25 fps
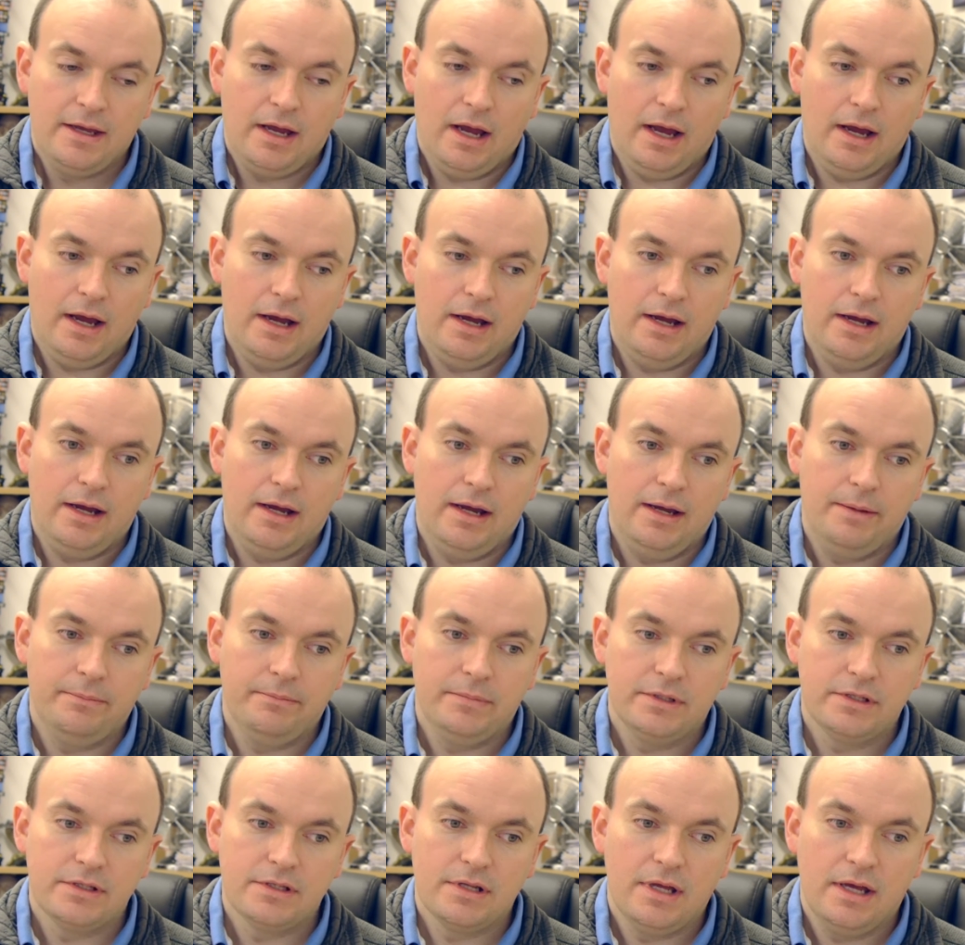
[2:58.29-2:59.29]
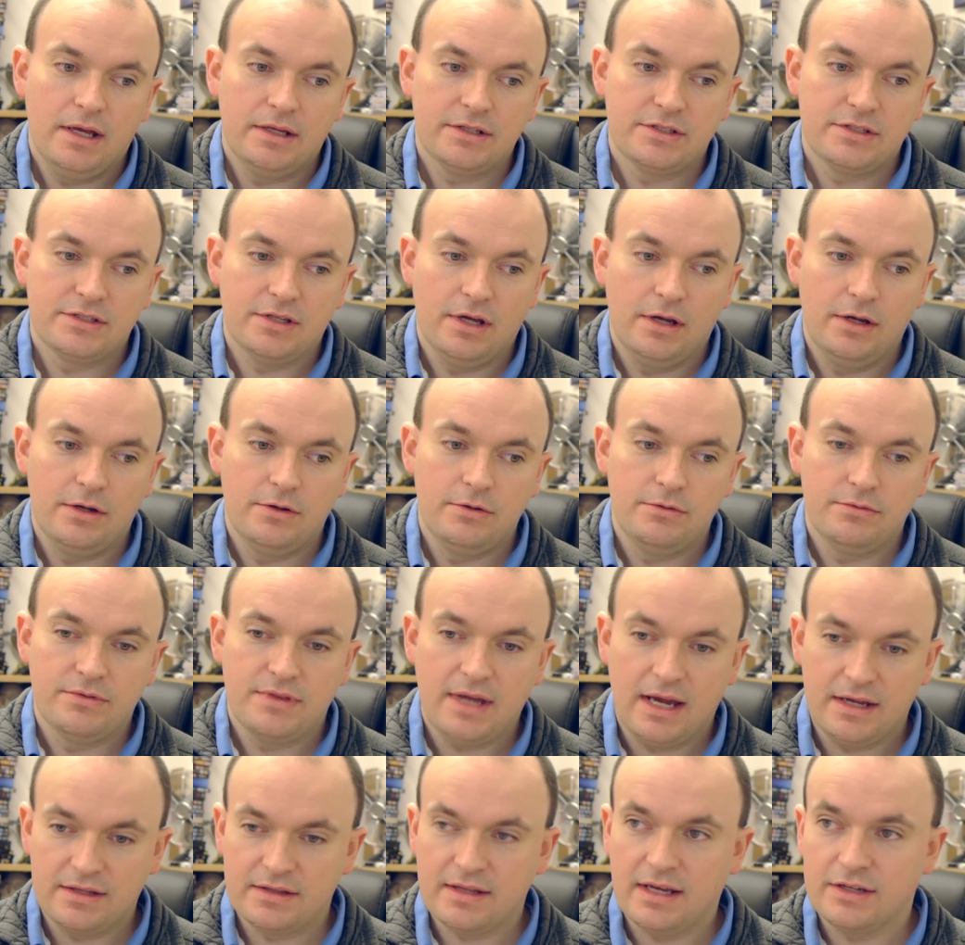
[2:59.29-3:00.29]
So
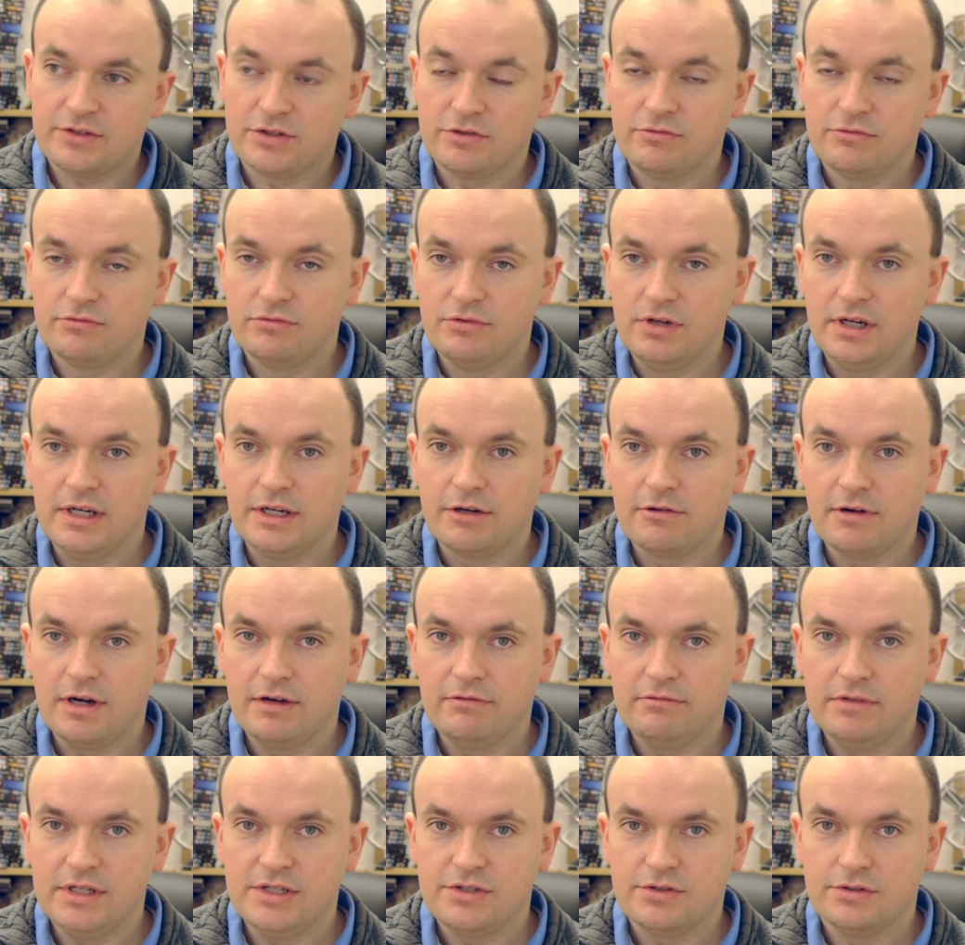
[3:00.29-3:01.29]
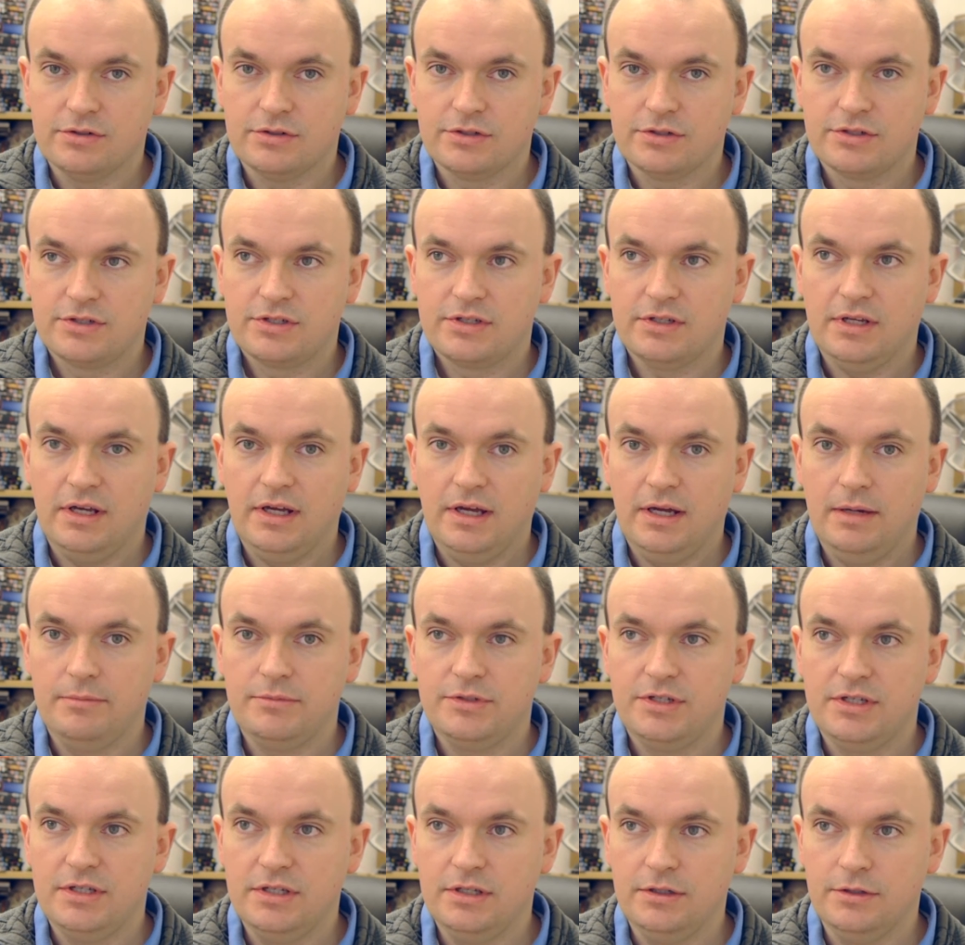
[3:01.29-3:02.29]
that's a really great resource
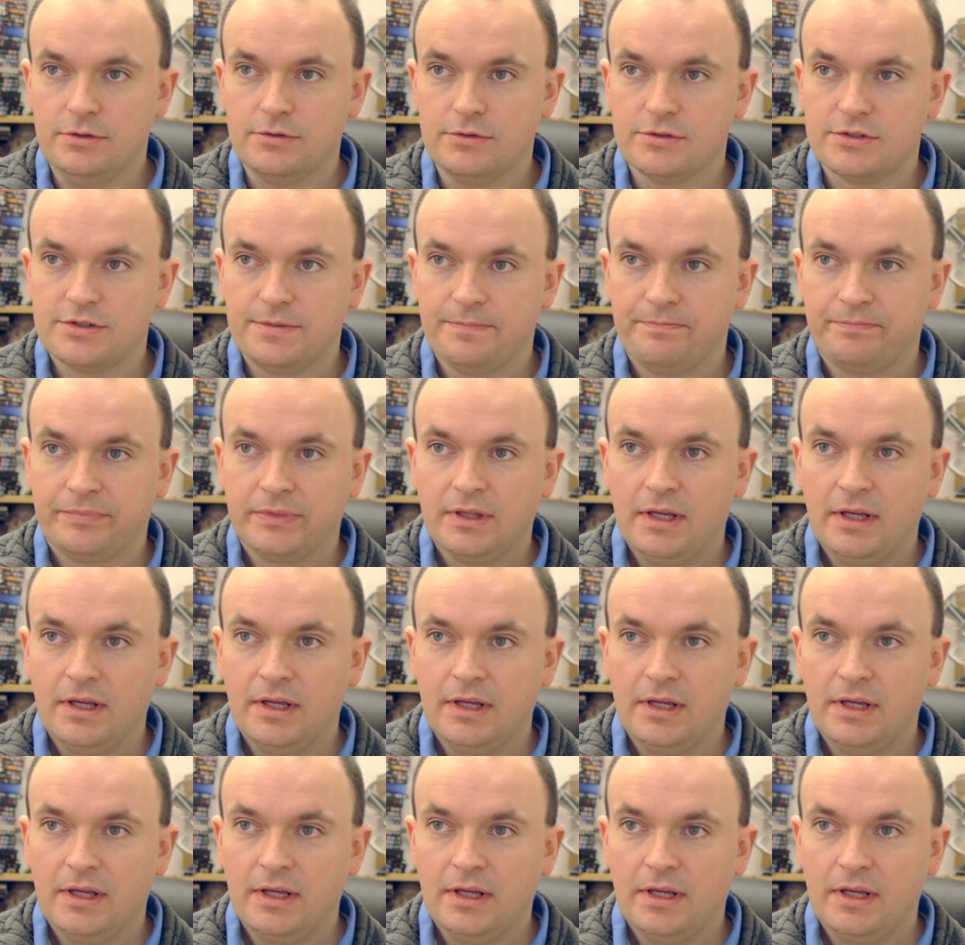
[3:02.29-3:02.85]
to use.